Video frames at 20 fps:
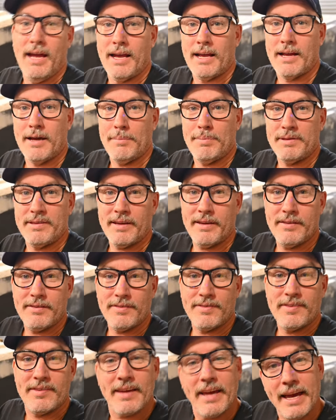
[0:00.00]
Couple days
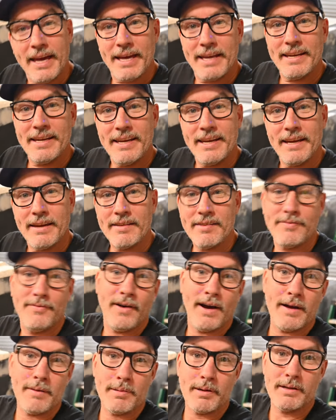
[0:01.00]
of sanding,
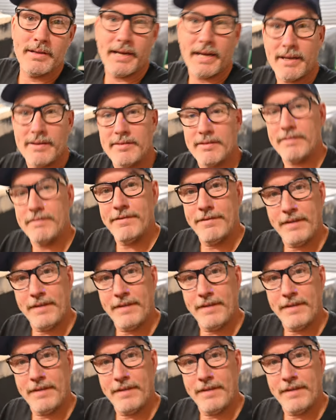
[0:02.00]
fiberglassing,